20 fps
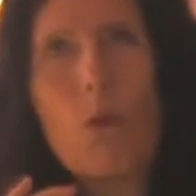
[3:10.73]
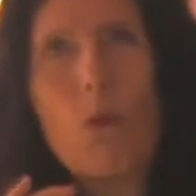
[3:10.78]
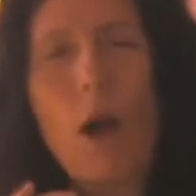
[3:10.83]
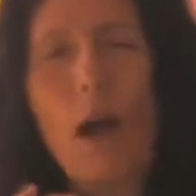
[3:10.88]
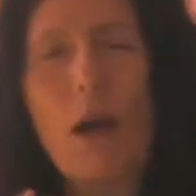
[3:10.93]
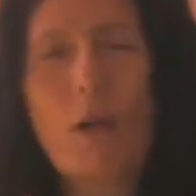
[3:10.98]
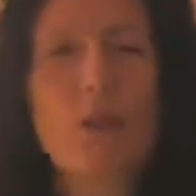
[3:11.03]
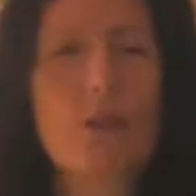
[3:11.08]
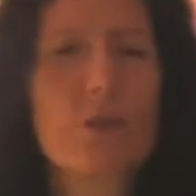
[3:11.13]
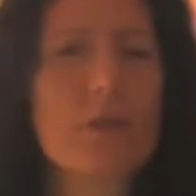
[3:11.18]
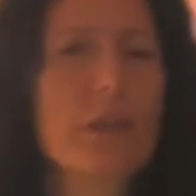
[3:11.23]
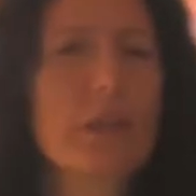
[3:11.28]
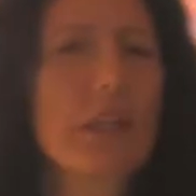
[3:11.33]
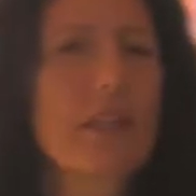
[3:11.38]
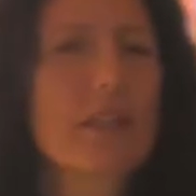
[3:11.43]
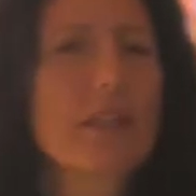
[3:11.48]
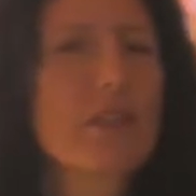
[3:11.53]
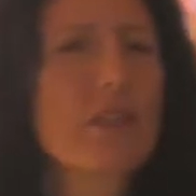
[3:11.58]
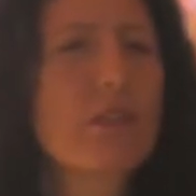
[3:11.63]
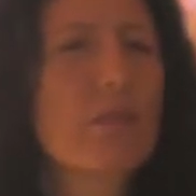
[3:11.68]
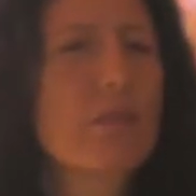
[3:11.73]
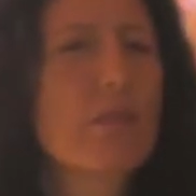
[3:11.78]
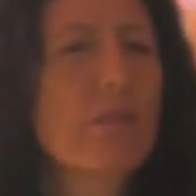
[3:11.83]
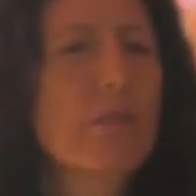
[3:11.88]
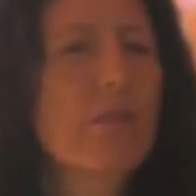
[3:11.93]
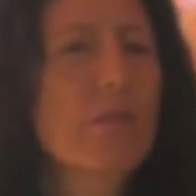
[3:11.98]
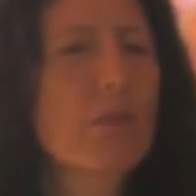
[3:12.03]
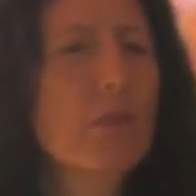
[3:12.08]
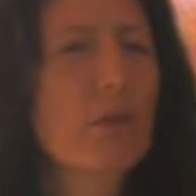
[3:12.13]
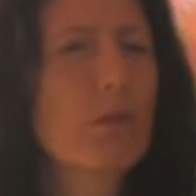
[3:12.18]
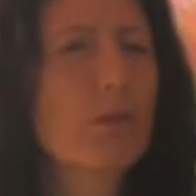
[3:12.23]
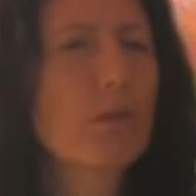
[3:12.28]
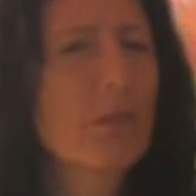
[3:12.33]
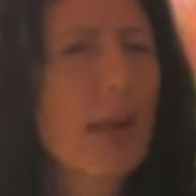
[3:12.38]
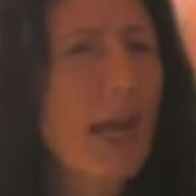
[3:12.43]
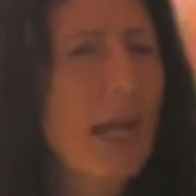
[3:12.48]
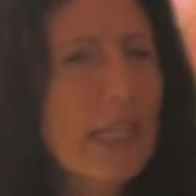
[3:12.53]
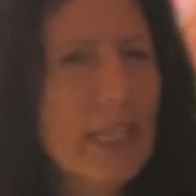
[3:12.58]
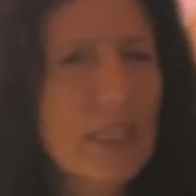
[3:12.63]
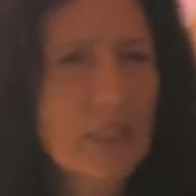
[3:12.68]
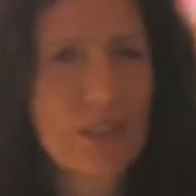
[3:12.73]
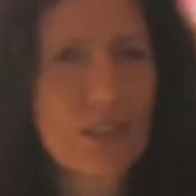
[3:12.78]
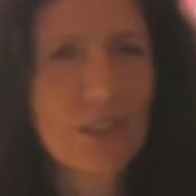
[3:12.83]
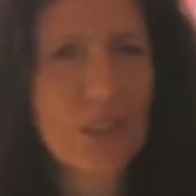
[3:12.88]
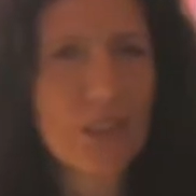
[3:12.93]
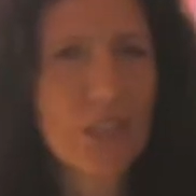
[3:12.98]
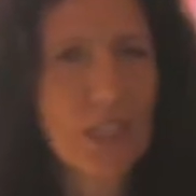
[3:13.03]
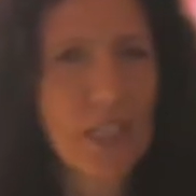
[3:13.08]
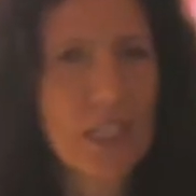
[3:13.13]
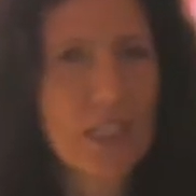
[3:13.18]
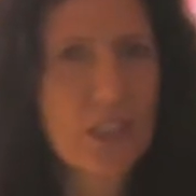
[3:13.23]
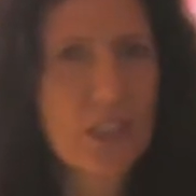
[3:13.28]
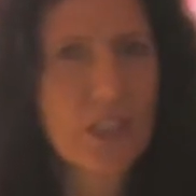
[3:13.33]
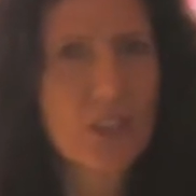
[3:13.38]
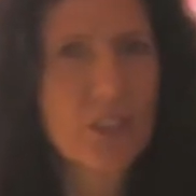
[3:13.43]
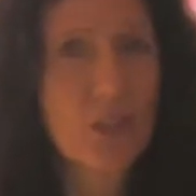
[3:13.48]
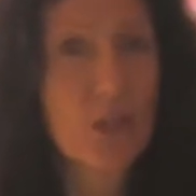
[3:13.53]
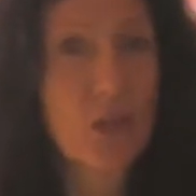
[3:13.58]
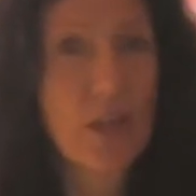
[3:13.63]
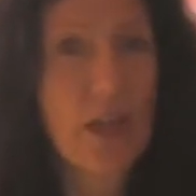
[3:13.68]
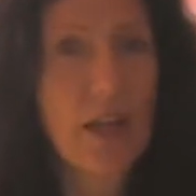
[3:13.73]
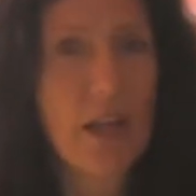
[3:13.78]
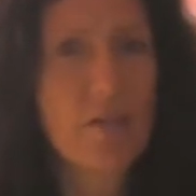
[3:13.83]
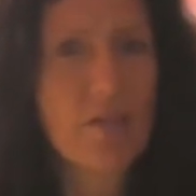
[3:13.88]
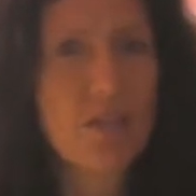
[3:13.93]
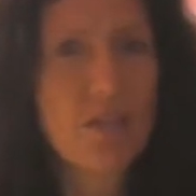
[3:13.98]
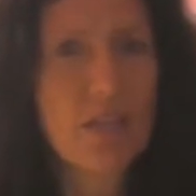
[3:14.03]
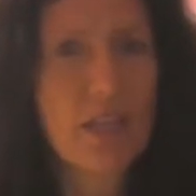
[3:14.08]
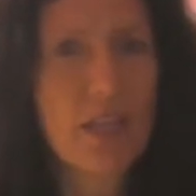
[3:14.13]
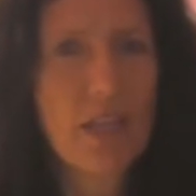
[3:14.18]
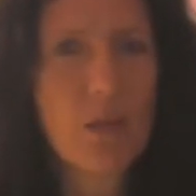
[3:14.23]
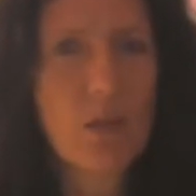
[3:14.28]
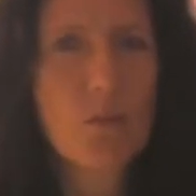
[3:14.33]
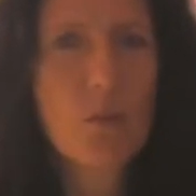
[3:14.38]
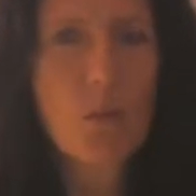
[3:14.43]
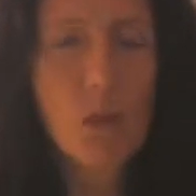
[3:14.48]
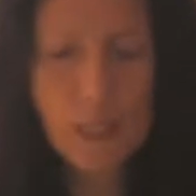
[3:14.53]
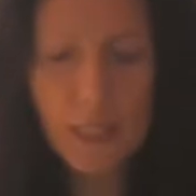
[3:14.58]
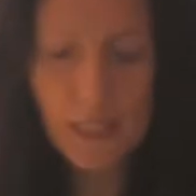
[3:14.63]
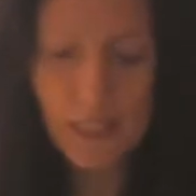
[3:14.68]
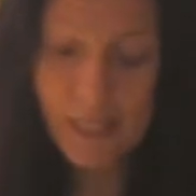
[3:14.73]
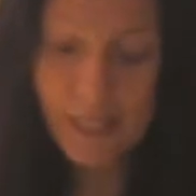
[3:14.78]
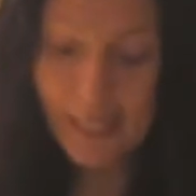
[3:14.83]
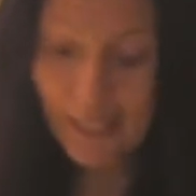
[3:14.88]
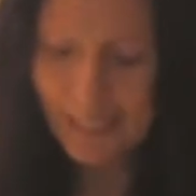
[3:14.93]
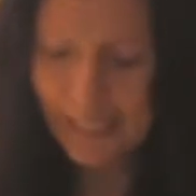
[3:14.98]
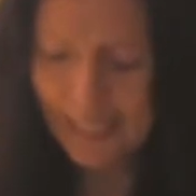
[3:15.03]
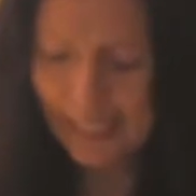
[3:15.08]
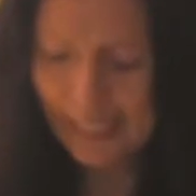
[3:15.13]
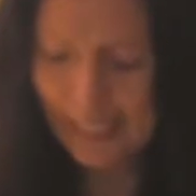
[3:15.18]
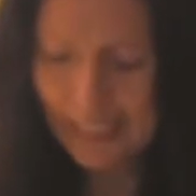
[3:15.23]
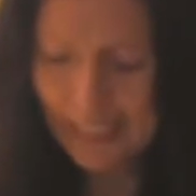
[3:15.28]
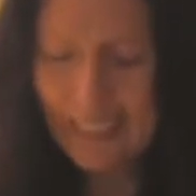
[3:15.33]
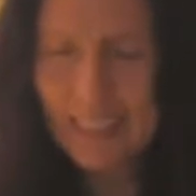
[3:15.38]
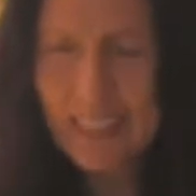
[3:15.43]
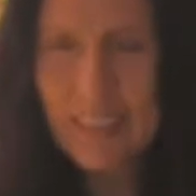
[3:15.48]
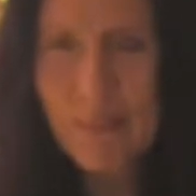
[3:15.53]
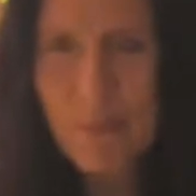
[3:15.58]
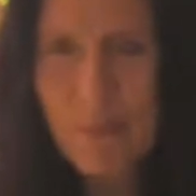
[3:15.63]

how to create miraculous changes in your lives and what that takes.